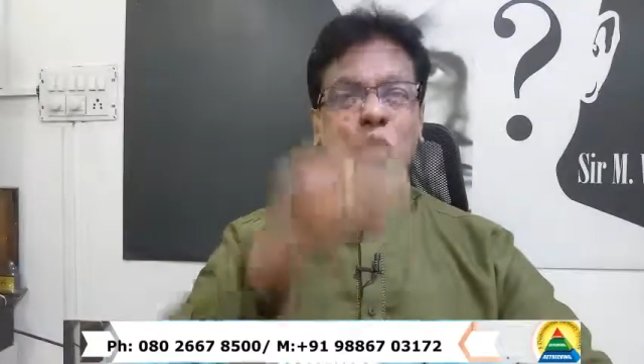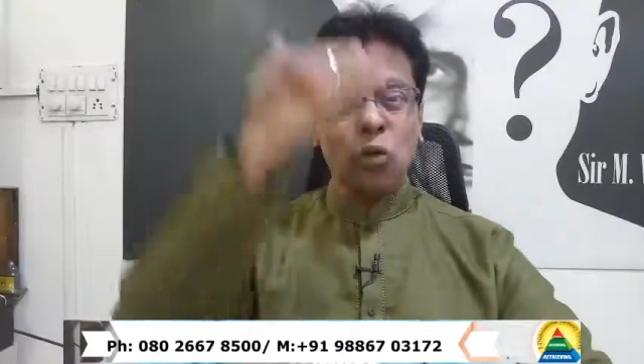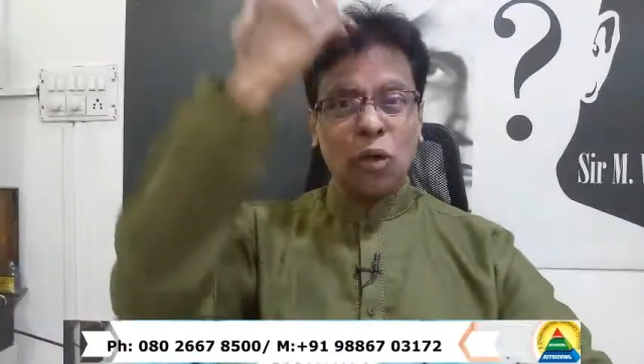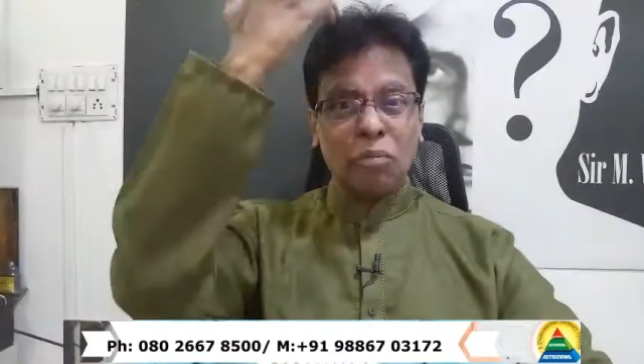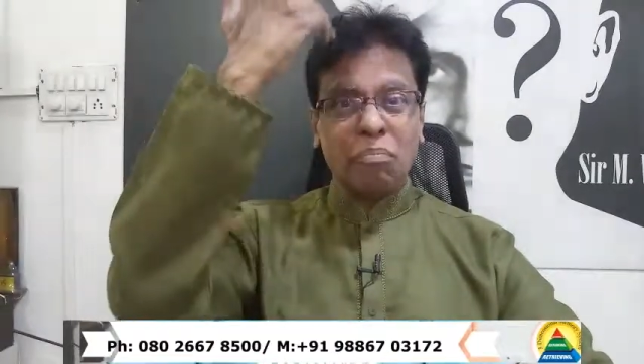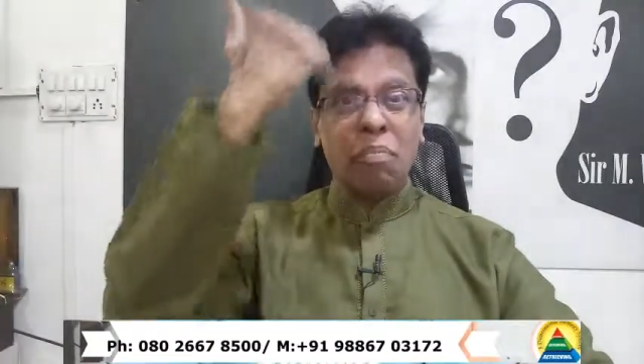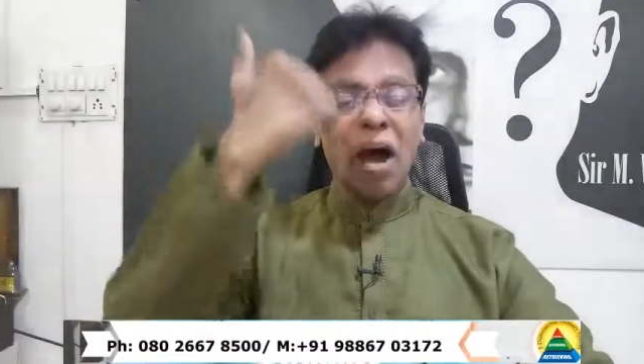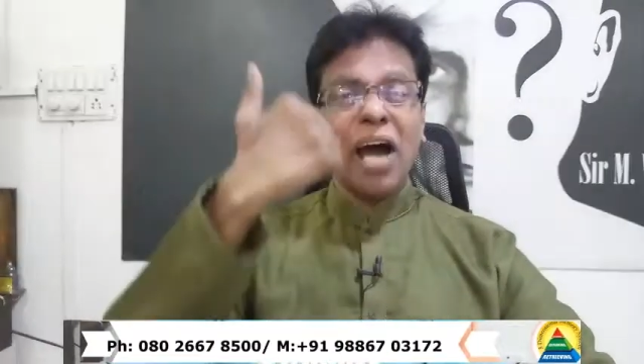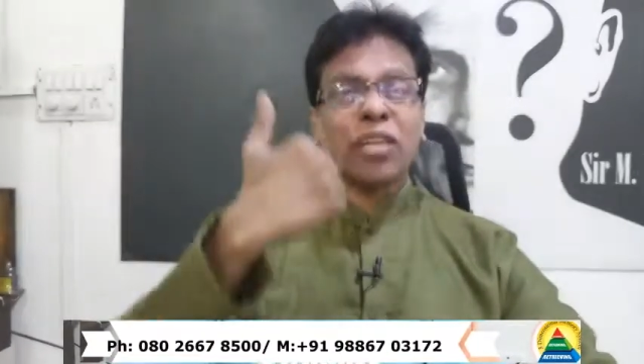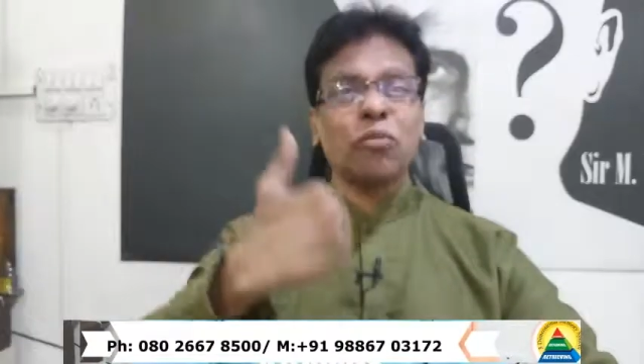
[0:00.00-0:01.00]
your
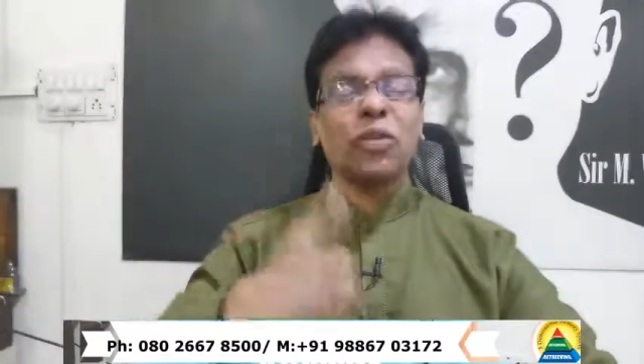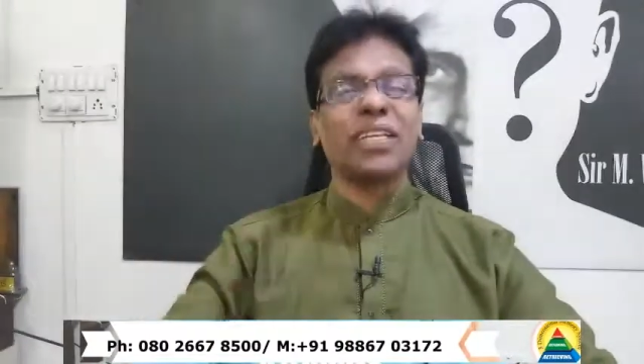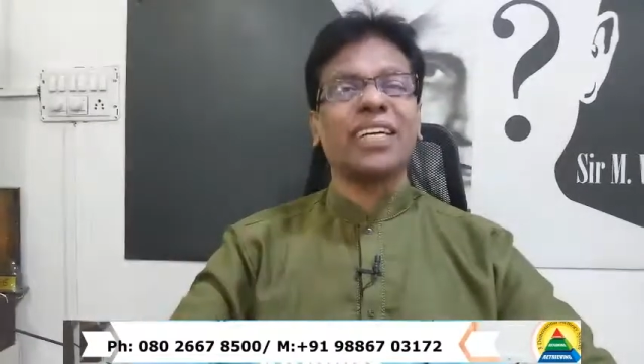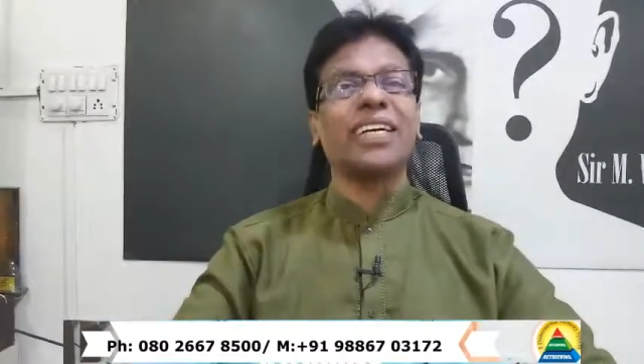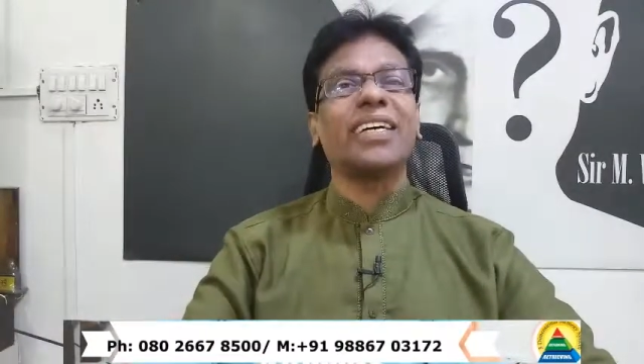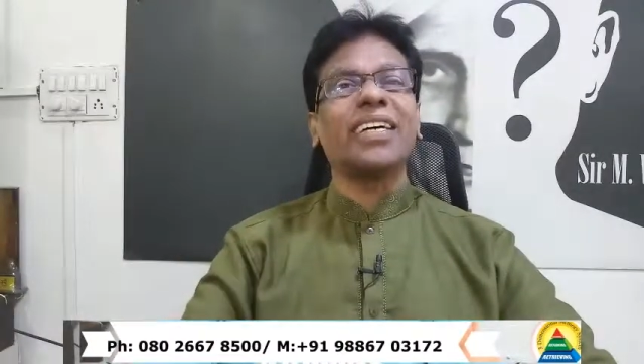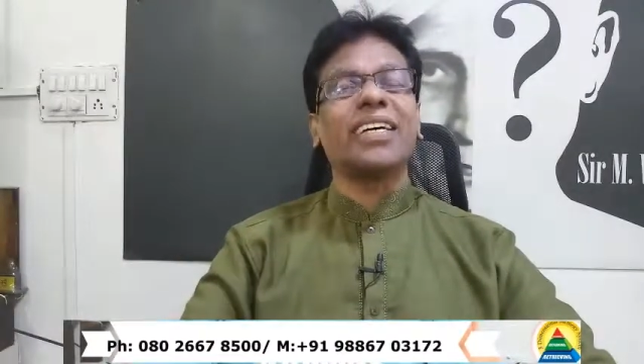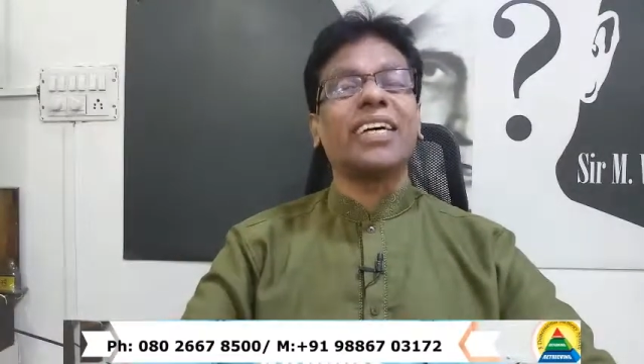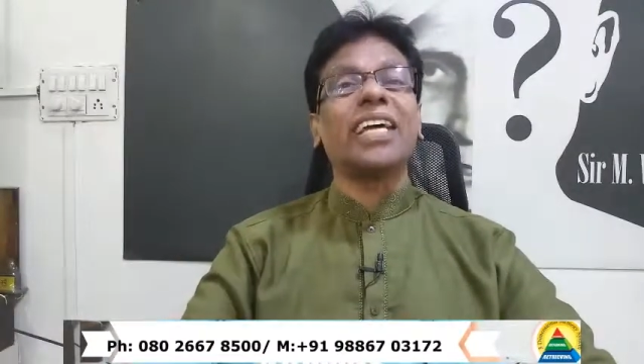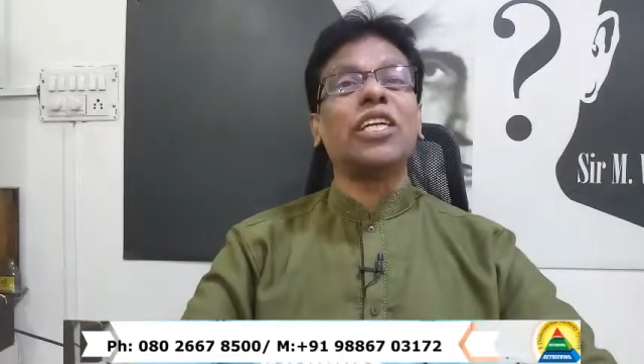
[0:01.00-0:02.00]
path with
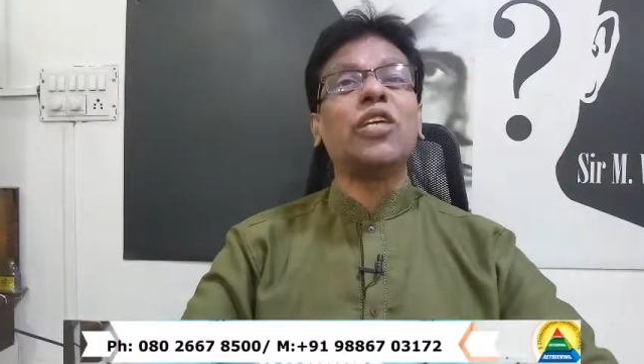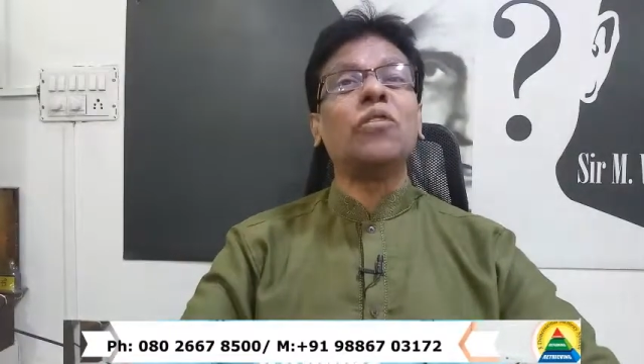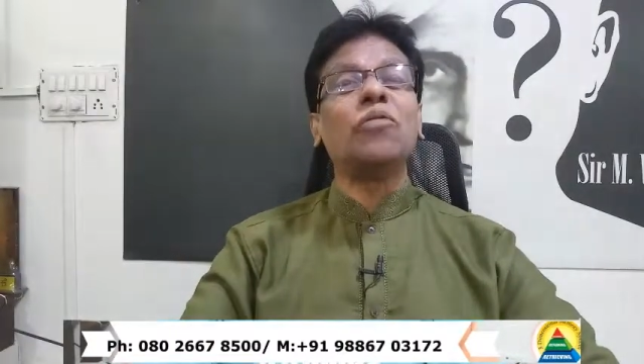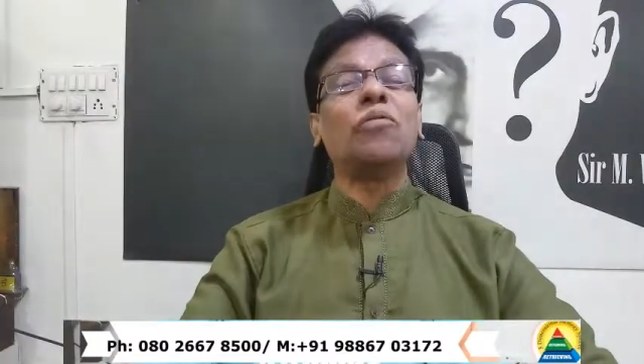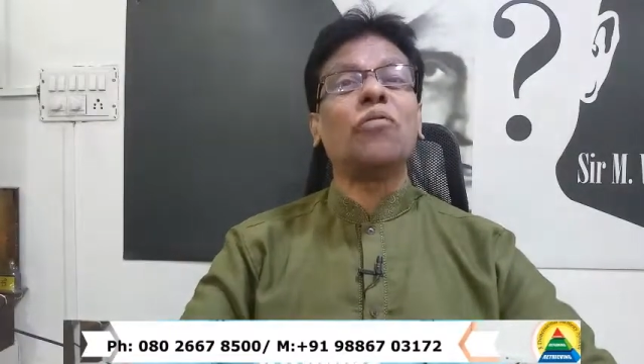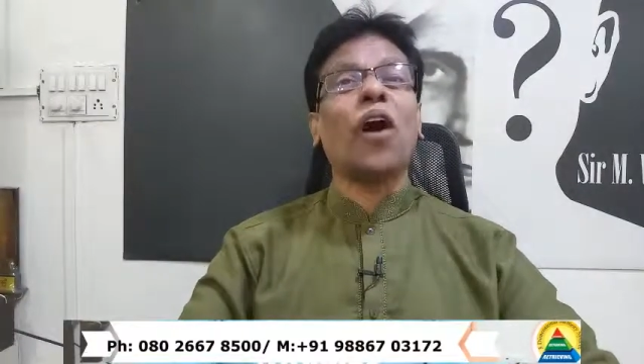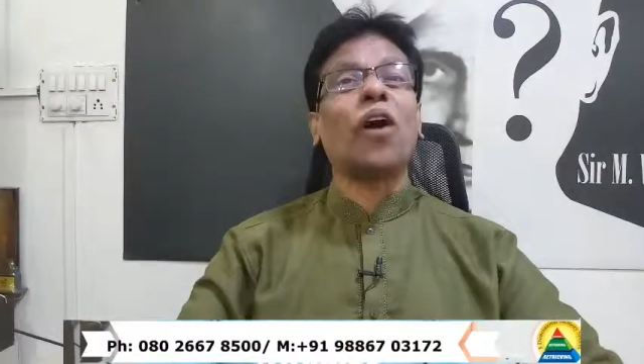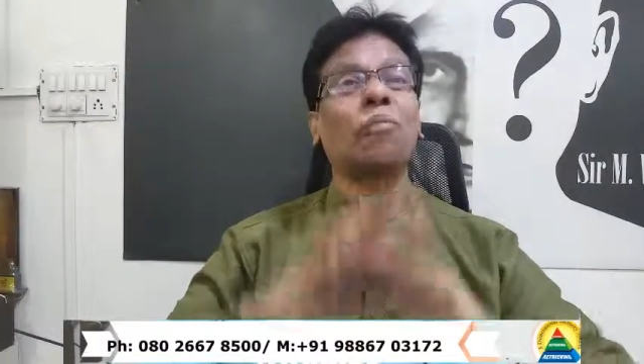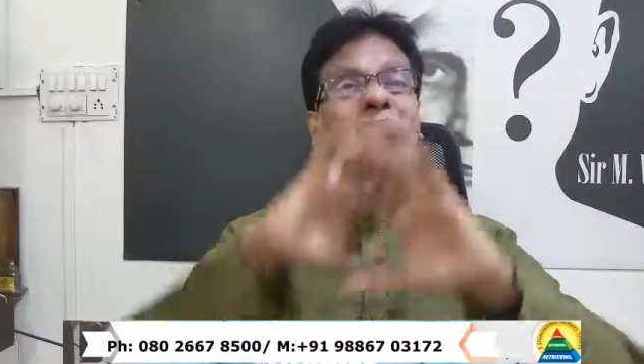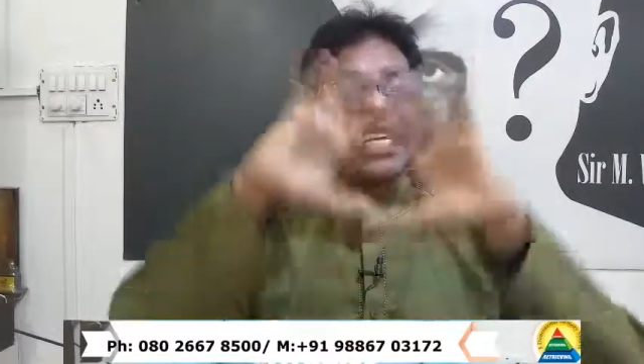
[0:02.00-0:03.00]
a new
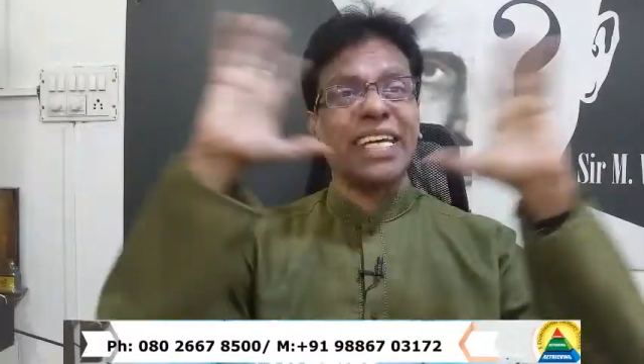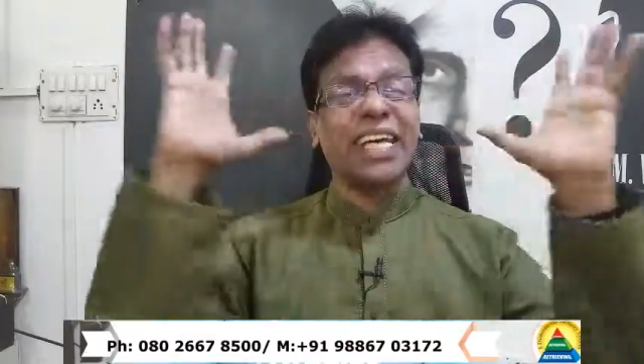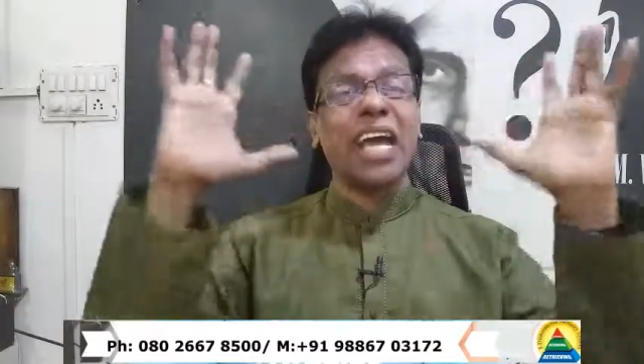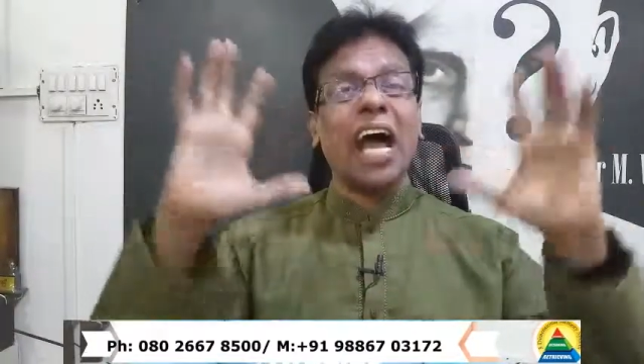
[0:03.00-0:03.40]
formative,